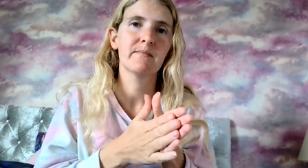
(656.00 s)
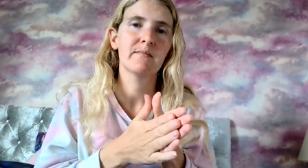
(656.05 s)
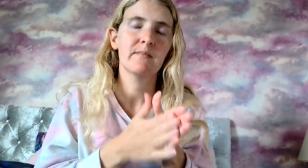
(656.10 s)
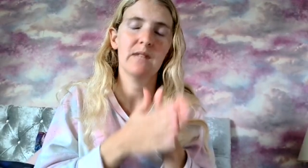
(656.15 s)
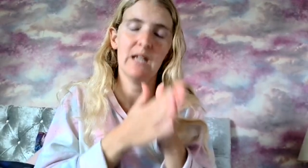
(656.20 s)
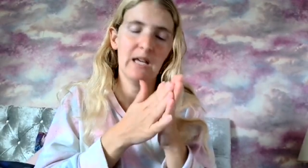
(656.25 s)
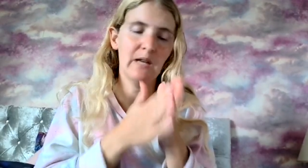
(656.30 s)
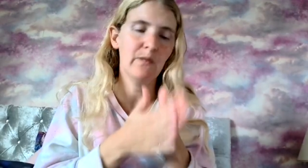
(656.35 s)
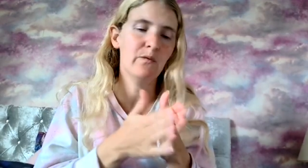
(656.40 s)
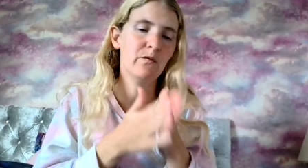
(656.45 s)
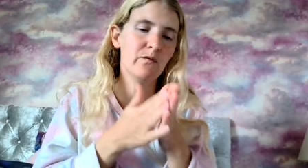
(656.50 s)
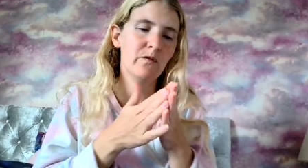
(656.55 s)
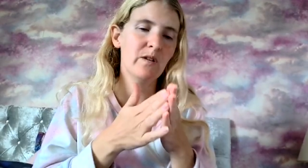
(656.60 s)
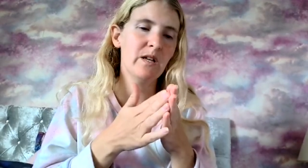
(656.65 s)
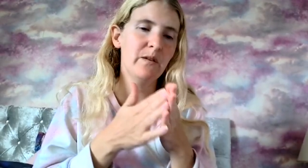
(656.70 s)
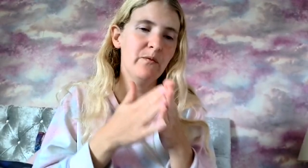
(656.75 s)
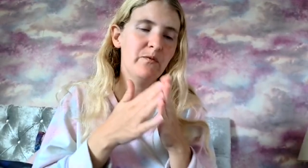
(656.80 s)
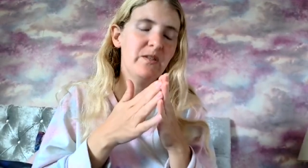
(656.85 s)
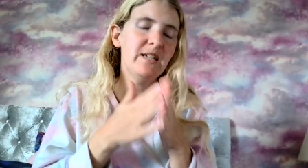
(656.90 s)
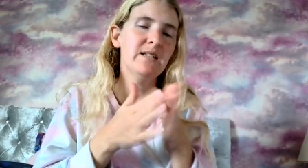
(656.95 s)
if
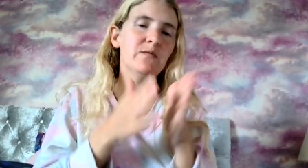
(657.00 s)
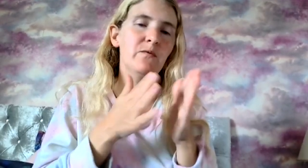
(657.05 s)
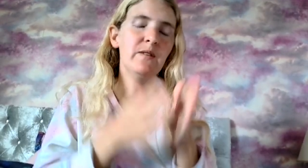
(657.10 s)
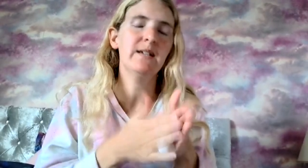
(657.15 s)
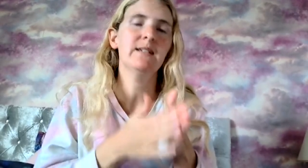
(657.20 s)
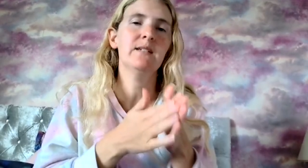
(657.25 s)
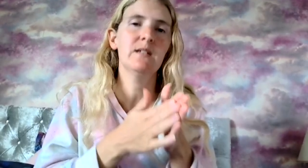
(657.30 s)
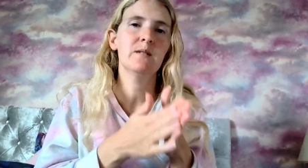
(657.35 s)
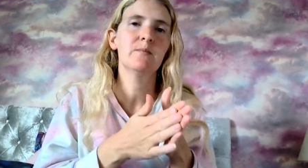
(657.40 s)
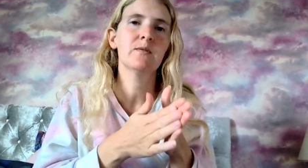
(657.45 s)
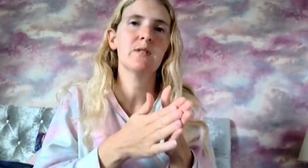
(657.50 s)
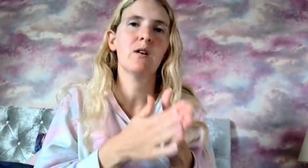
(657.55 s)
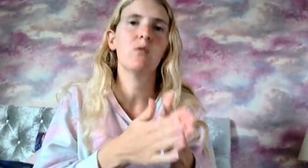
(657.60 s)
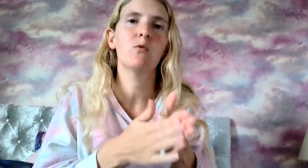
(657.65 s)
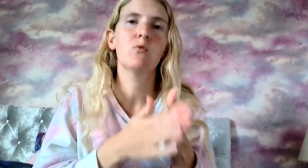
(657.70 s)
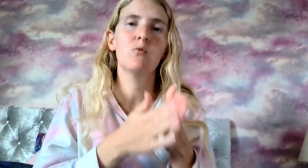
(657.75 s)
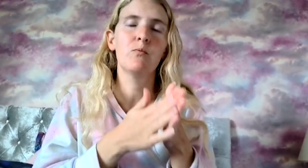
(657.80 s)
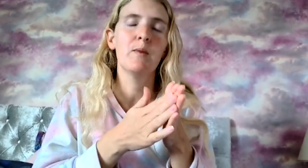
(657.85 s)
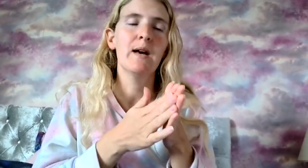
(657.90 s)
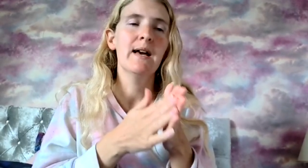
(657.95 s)
if these victims are
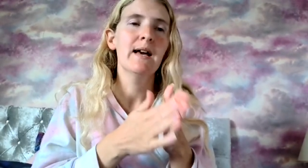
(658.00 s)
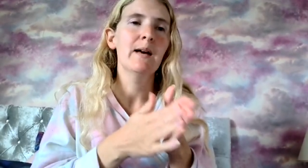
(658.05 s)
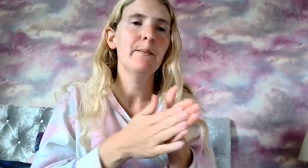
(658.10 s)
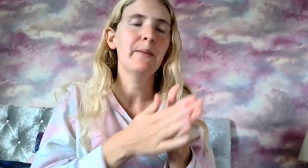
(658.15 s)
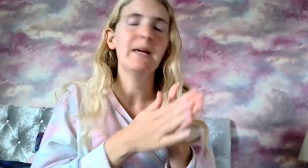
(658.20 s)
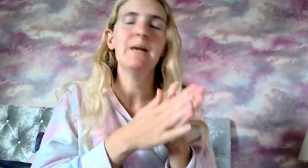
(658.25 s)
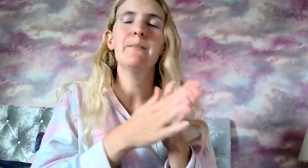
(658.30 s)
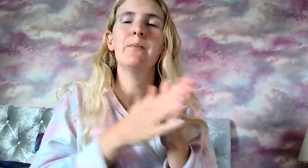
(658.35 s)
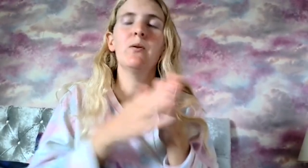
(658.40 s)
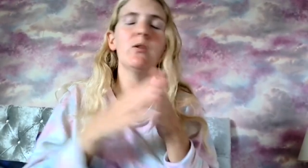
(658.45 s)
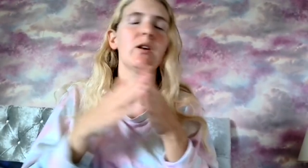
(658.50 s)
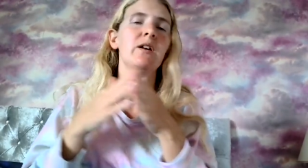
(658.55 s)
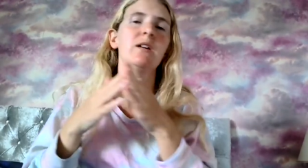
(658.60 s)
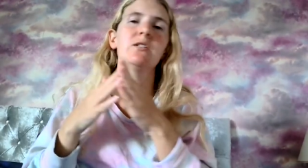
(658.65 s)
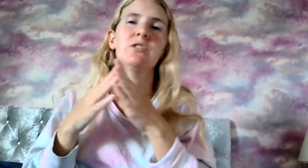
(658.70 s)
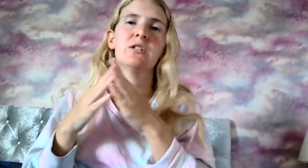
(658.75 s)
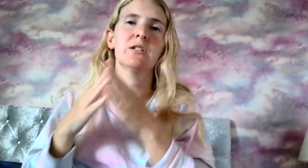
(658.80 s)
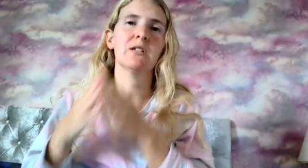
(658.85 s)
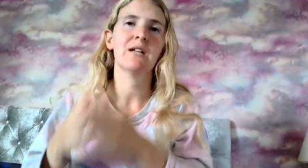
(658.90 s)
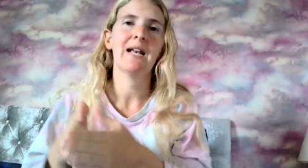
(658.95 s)
all people that are
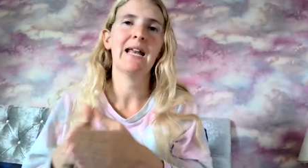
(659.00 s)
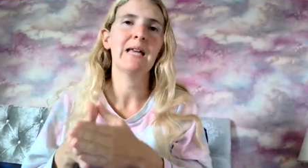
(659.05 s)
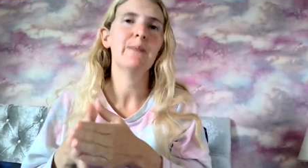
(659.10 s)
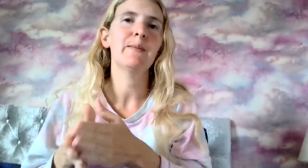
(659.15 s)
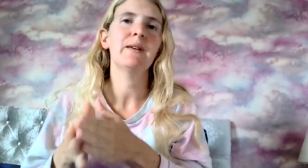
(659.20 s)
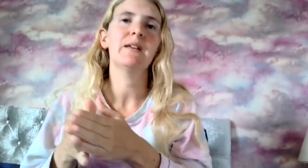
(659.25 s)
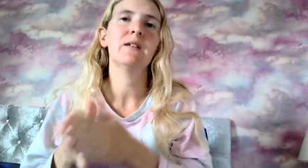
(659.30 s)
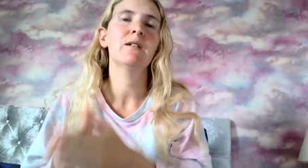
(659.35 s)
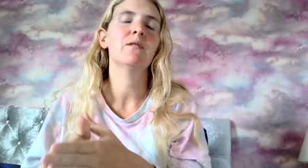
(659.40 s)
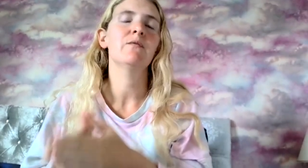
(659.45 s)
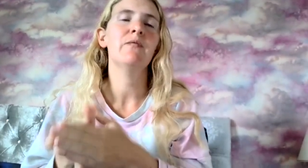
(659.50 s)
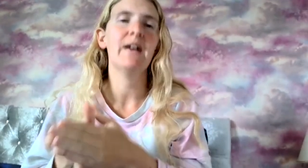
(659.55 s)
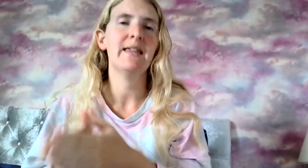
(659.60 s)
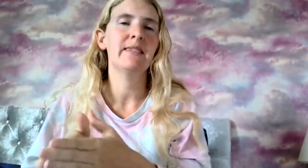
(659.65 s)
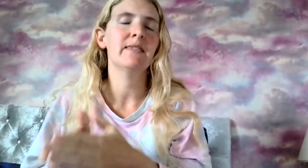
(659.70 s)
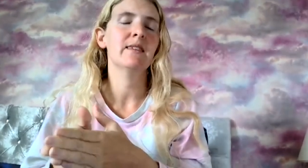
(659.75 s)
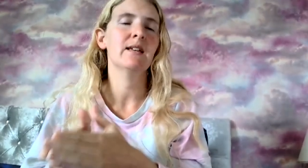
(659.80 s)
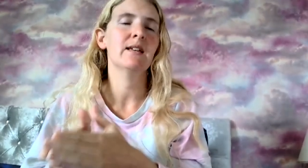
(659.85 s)
just claiming an event that